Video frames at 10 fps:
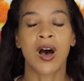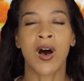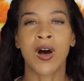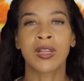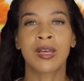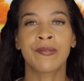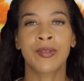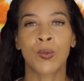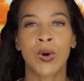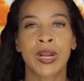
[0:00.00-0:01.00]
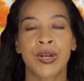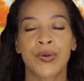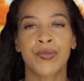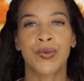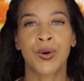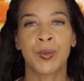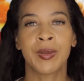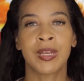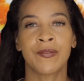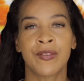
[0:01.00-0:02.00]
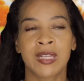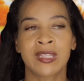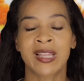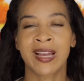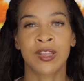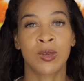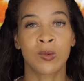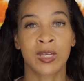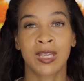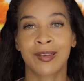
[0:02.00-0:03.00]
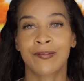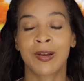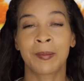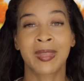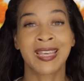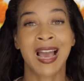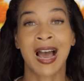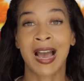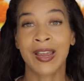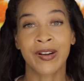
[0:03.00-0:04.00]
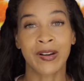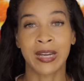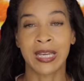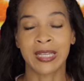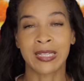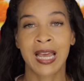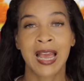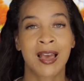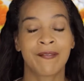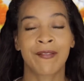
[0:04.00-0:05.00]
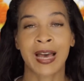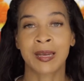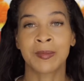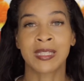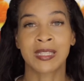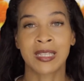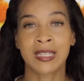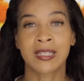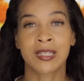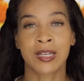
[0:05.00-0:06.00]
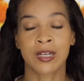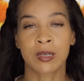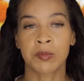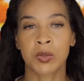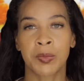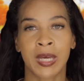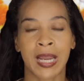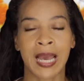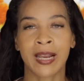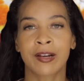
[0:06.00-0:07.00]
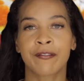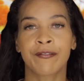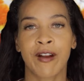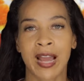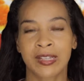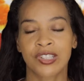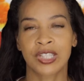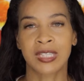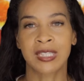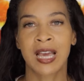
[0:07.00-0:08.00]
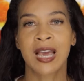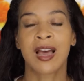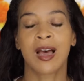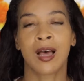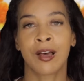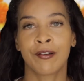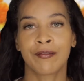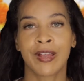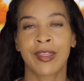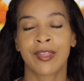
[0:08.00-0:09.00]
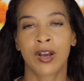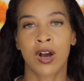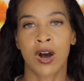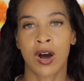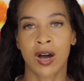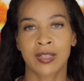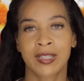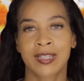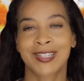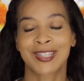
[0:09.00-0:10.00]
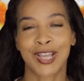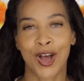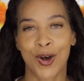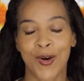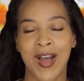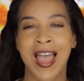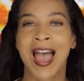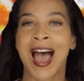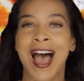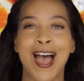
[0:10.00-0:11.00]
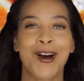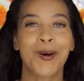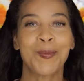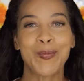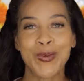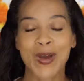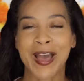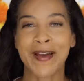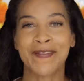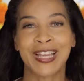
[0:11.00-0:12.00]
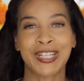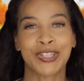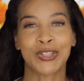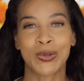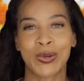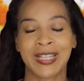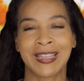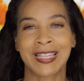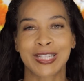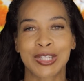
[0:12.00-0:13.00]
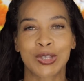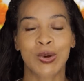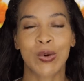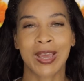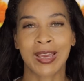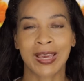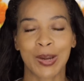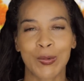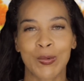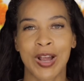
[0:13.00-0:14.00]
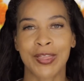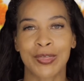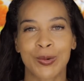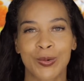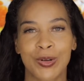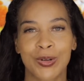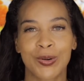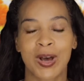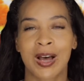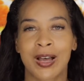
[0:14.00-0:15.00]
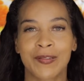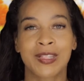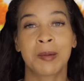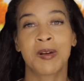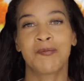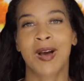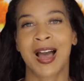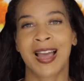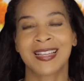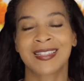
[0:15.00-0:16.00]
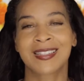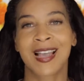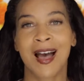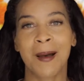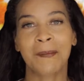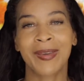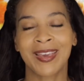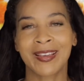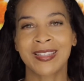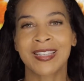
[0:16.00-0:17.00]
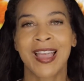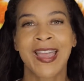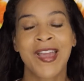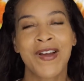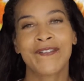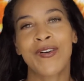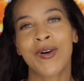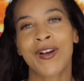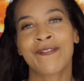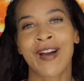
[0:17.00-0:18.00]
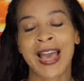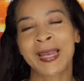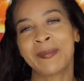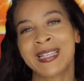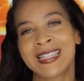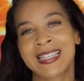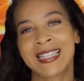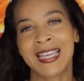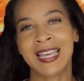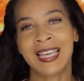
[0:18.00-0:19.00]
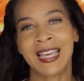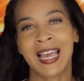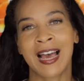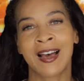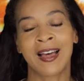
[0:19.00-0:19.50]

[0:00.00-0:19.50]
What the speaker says: all of the wonderful benefits that you would get from the higher end vitamin C serums, but at a fraction of the cost. So I hope you have enjoyed this quick run through of some of my top picks for vitamin C.